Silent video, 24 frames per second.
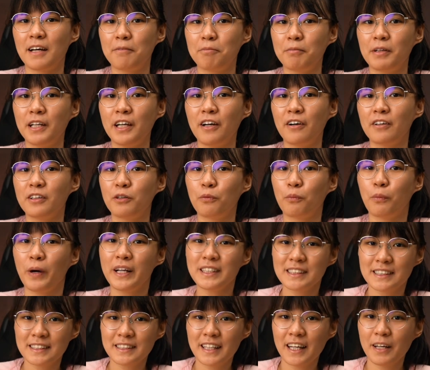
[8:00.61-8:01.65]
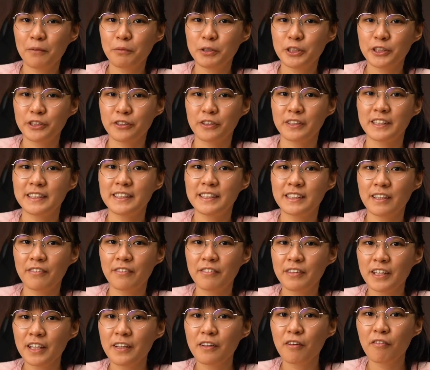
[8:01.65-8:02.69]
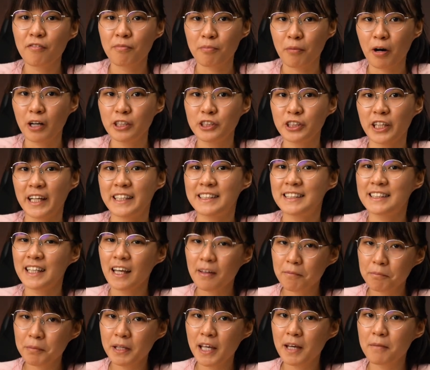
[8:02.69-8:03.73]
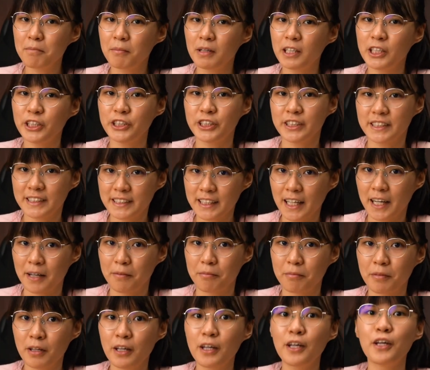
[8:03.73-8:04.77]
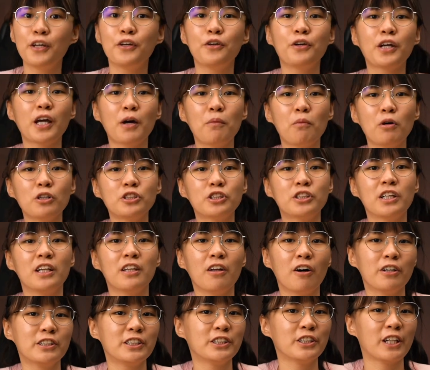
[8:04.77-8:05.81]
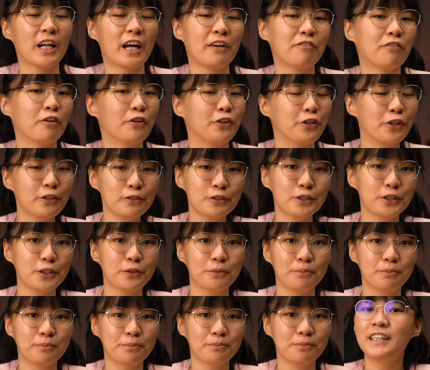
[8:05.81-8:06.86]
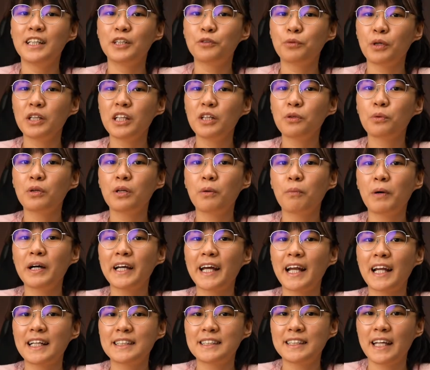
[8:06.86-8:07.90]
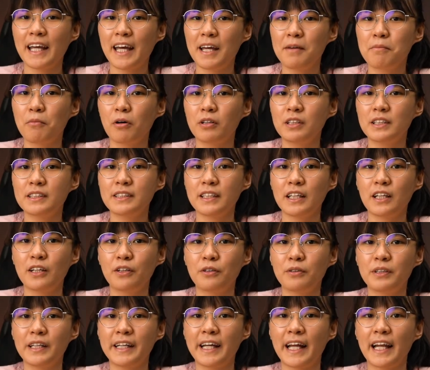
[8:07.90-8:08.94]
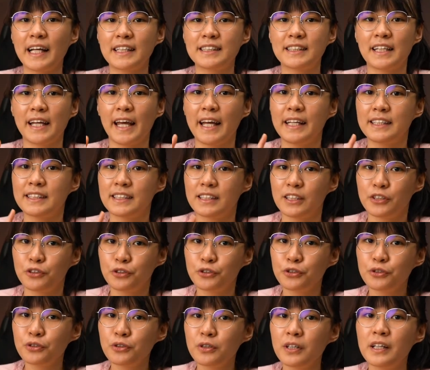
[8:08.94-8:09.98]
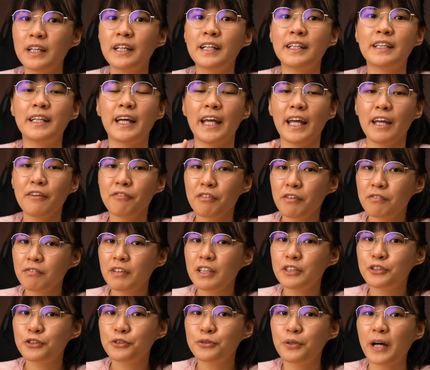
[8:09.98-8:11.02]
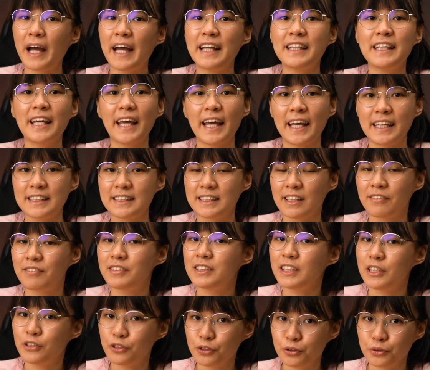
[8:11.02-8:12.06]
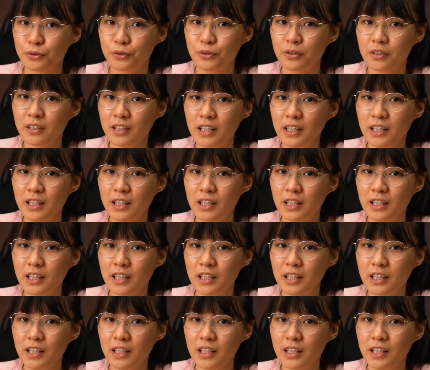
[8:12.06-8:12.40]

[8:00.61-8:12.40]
happening on the Wednesday, which is on the 17th of March at 10 PM Malaysian time. You can watch the launch live on YouTube. The 2021 Galaxy A models include the Galaxy A32, the A52 and the A72.